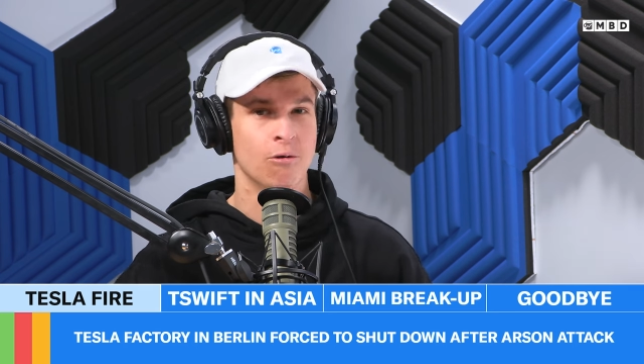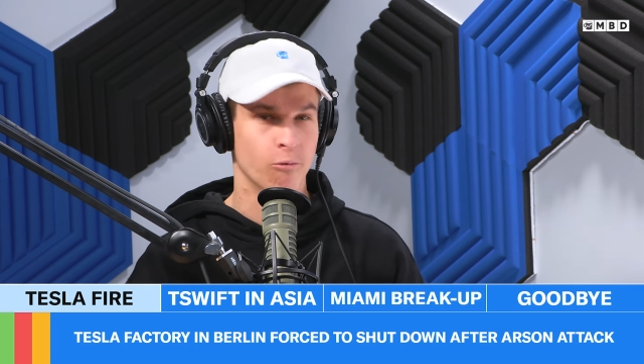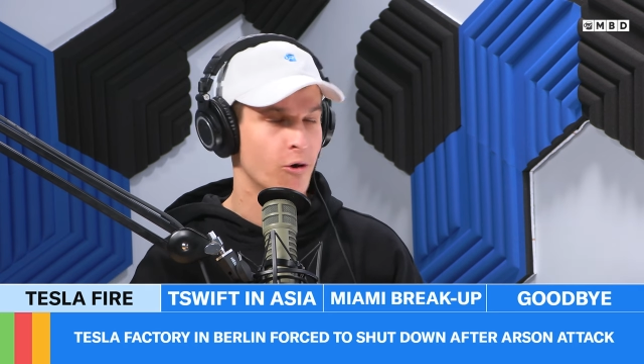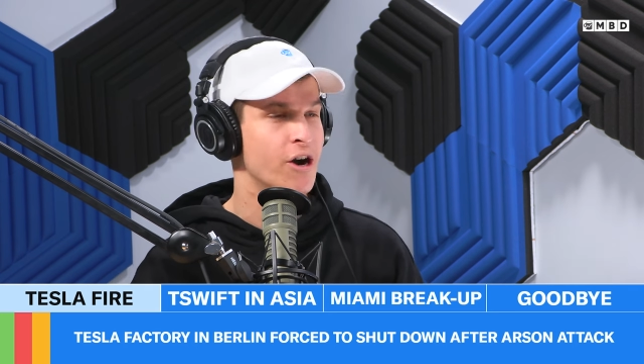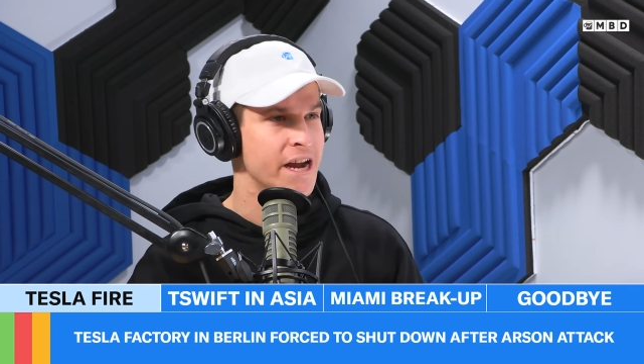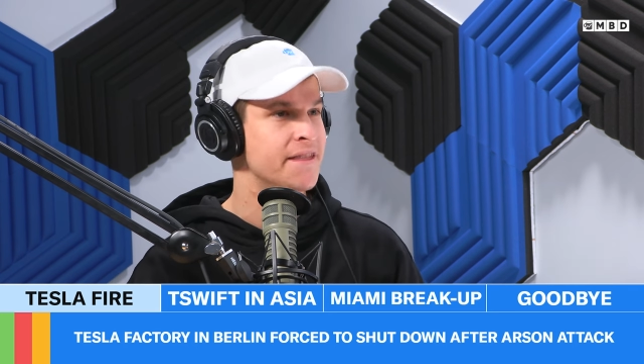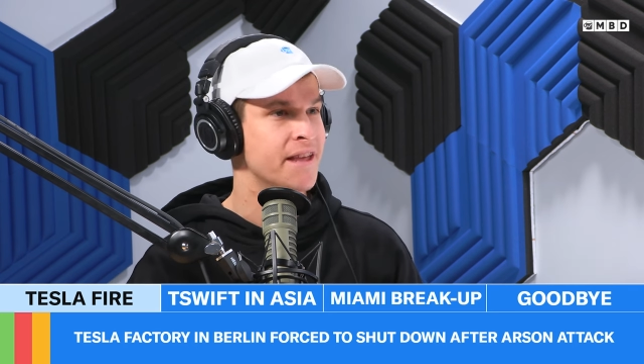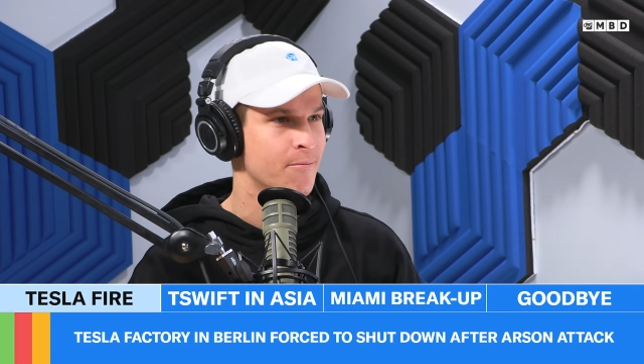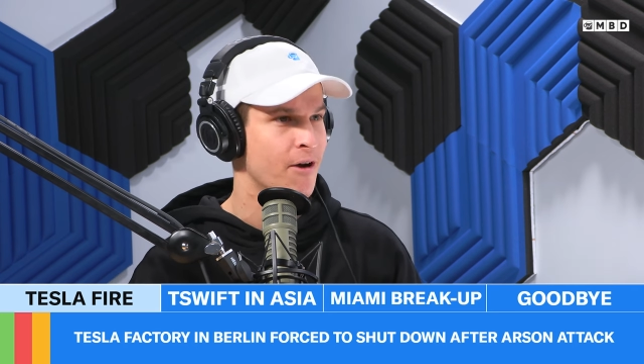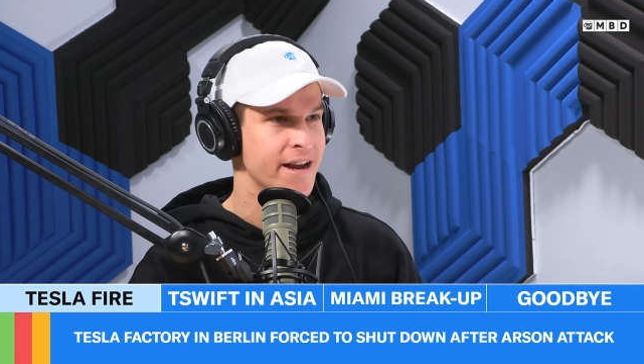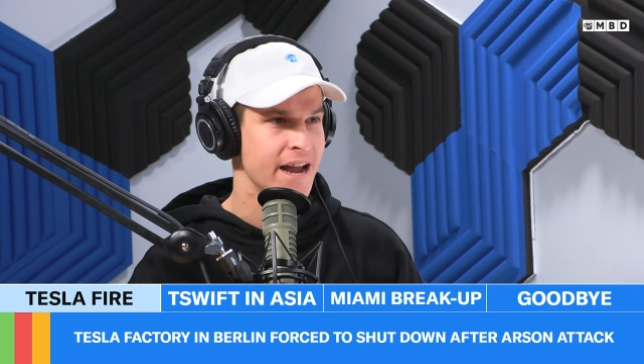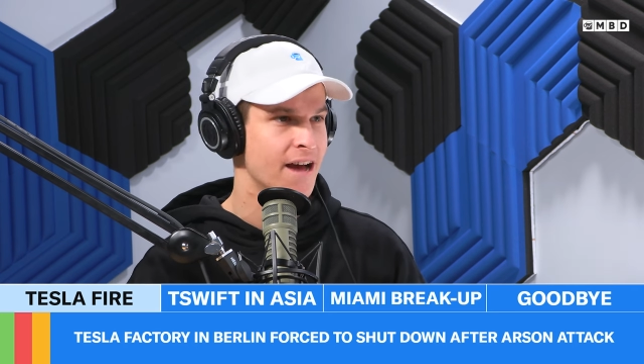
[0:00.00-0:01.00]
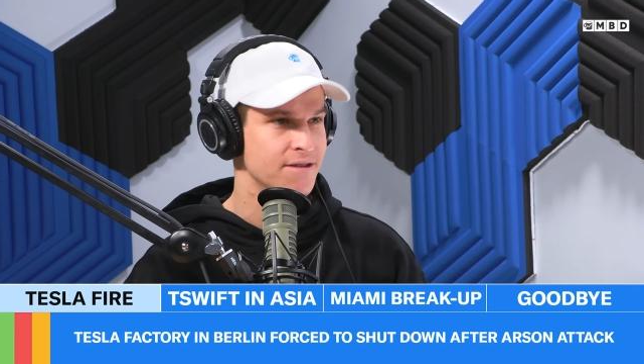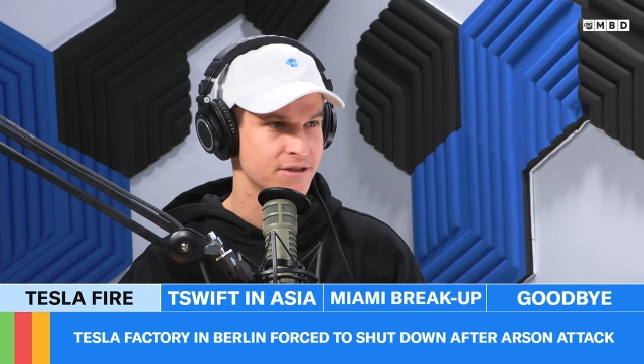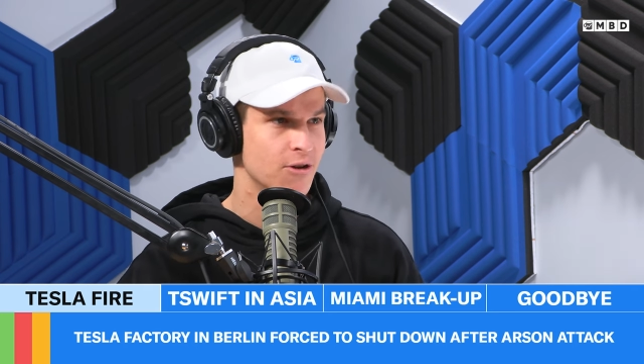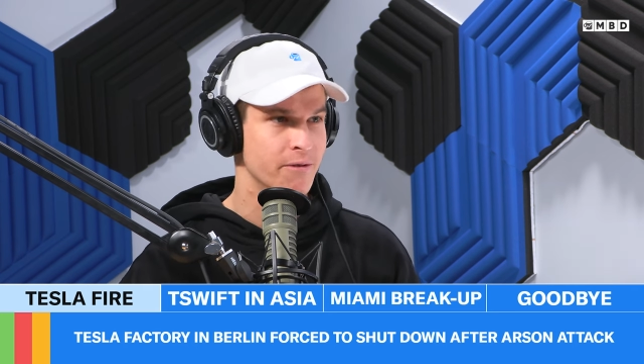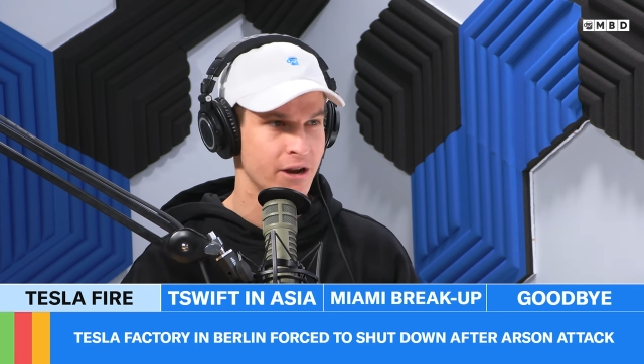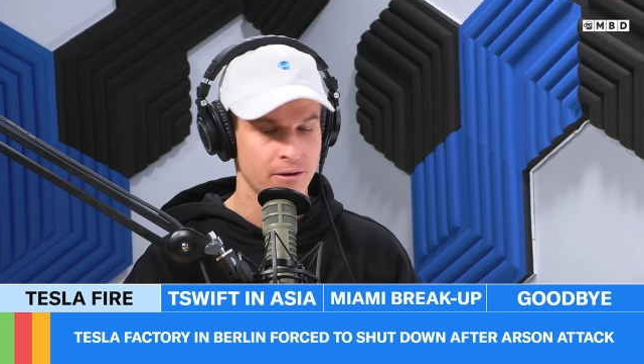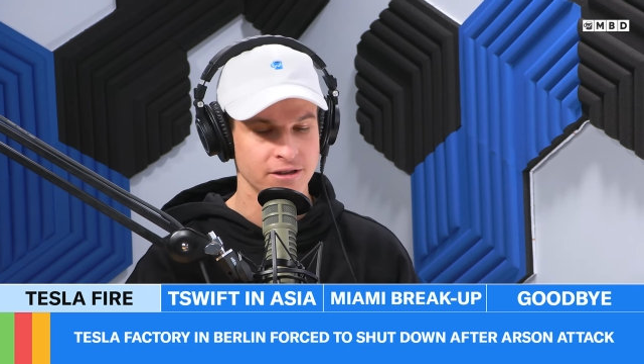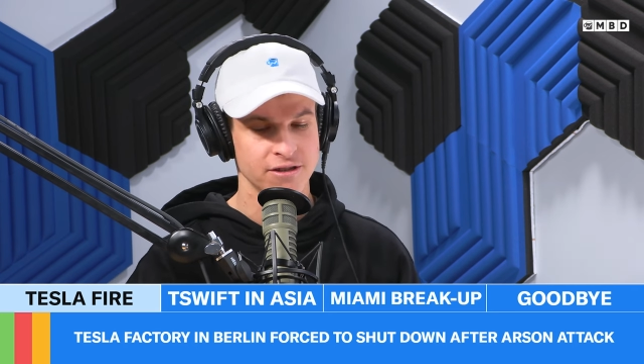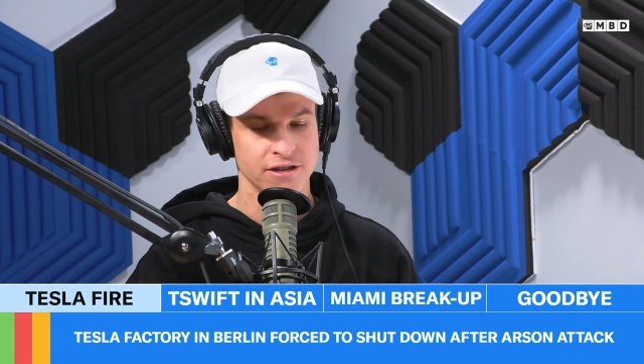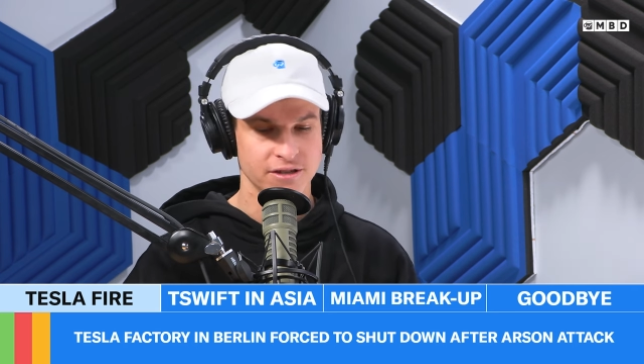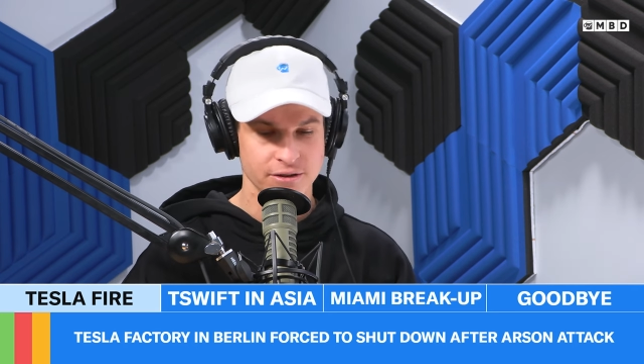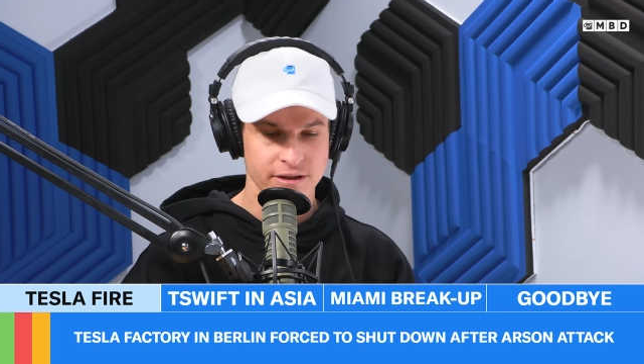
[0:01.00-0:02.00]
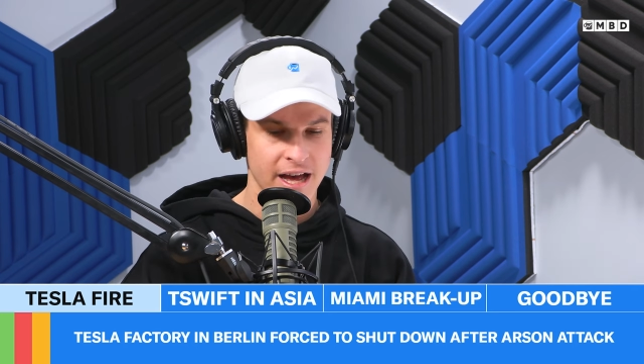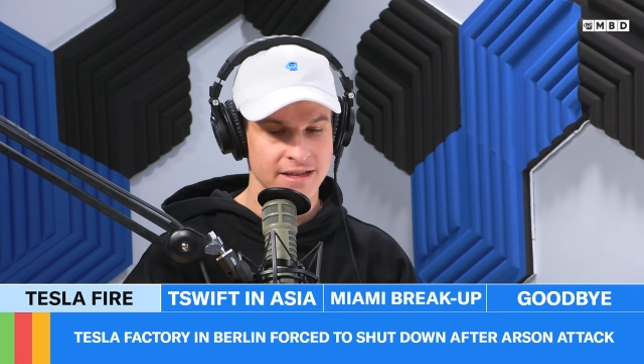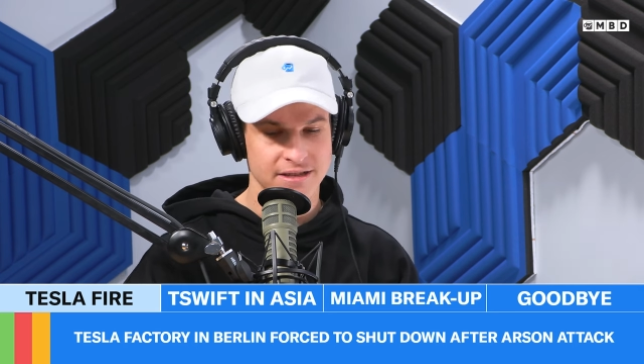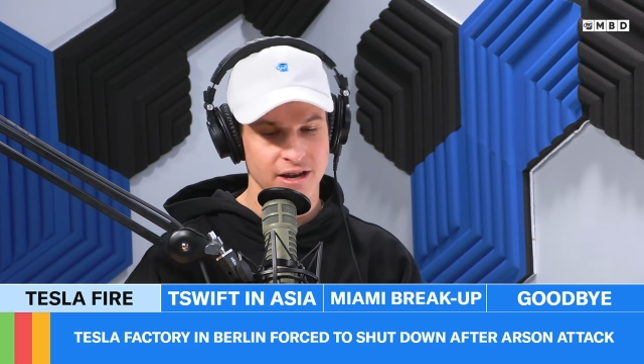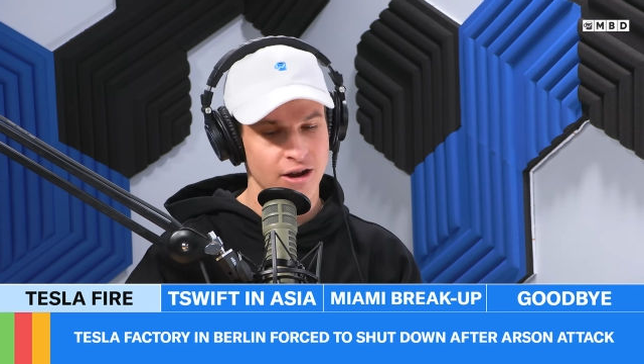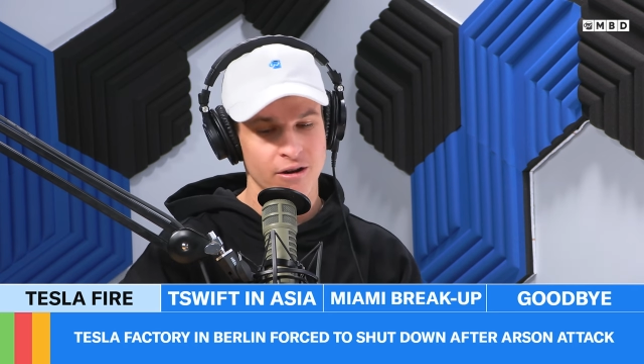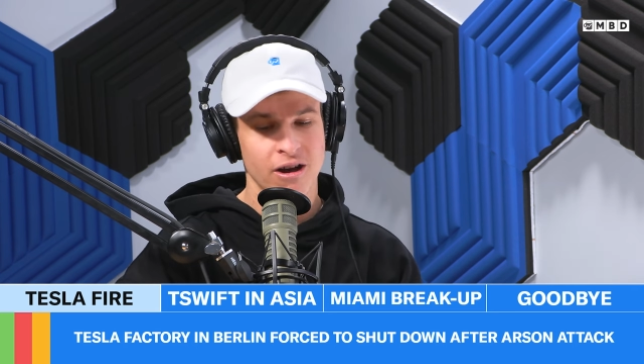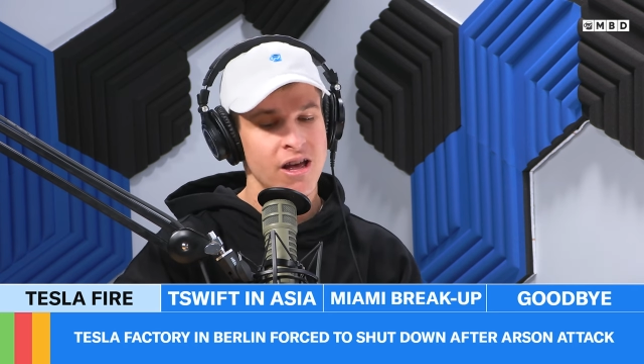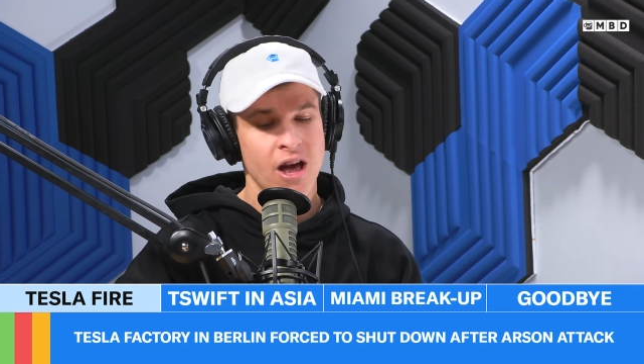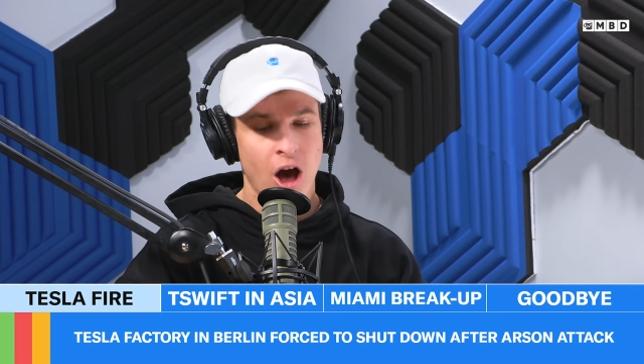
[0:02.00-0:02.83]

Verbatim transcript: we're in them right now, so we don't want you to do that. So